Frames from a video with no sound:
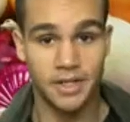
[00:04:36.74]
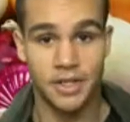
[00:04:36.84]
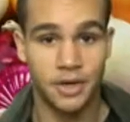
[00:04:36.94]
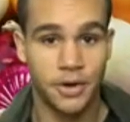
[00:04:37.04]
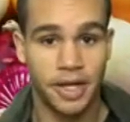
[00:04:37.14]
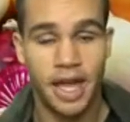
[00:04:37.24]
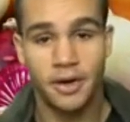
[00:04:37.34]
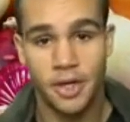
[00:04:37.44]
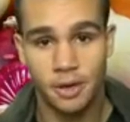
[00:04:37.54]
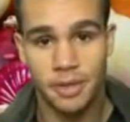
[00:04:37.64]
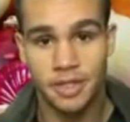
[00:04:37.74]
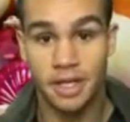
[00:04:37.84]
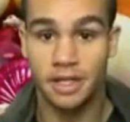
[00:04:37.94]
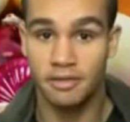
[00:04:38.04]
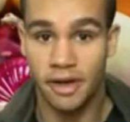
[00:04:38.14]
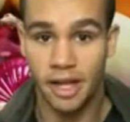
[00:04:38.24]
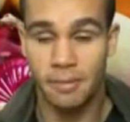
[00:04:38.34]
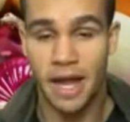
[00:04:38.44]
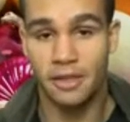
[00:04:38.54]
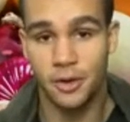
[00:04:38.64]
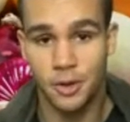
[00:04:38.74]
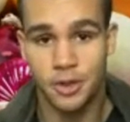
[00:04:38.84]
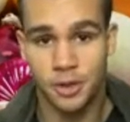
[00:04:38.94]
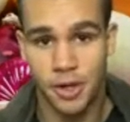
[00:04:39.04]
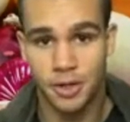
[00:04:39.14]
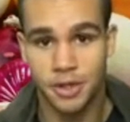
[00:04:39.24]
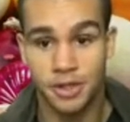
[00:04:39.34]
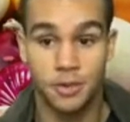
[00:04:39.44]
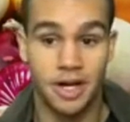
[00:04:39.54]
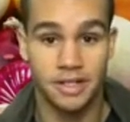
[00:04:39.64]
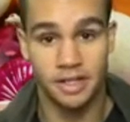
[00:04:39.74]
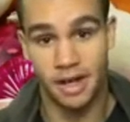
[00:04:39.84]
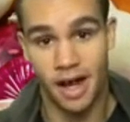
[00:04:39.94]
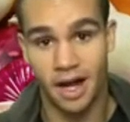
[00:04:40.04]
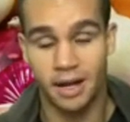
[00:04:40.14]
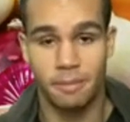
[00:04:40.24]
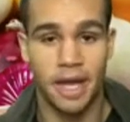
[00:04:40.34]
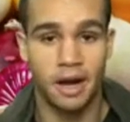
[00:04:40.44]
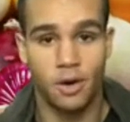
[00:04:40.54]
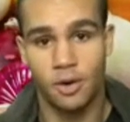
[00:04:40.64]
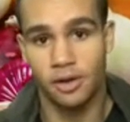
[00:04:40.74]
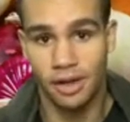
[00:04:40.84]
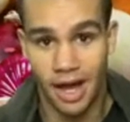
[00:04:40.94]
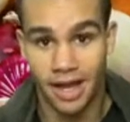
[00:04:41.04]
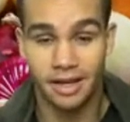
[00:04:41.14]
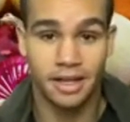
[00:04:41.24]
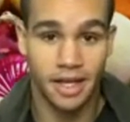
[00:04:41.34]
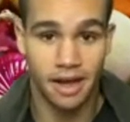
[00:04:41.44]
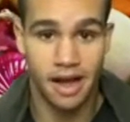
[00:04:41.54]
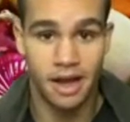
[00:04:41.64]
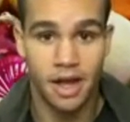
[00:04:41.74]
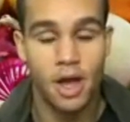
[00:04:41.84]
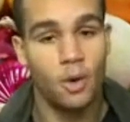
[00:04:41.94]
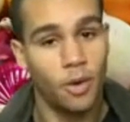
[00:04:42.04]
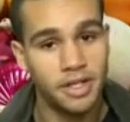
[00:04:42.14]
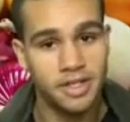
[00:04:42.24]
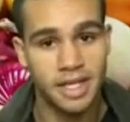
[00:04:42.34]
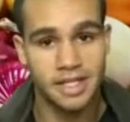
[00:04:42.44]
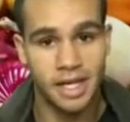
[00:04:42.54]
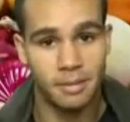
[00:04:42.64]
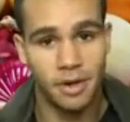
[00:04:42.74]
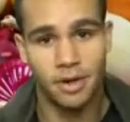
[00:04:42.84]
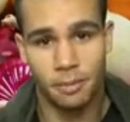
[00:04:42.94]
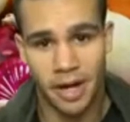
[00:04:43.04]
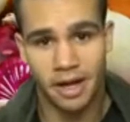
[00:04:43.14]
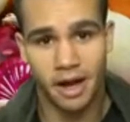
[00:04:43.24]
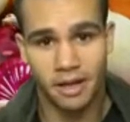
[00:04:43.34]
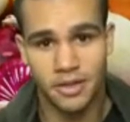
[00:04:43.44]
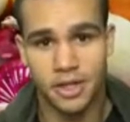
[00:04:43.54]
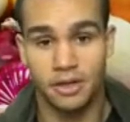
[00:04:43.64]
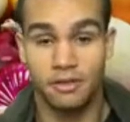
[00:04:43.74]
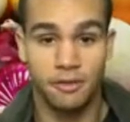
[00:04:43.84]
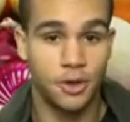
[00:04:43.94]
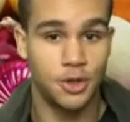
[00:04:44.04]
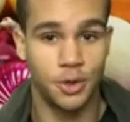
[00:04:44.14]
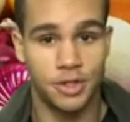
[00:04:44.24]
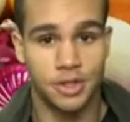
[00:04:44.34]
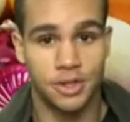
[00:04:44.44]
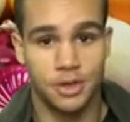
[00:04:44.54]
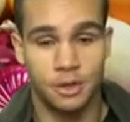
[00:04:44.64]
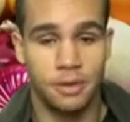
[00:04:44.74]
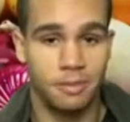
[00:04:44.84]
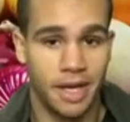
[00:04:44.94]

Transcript: Considering how humans can develop atherosclerosis whereas a dog, a bear, or a lion cannot, what does that say about your biology and the food choices you should be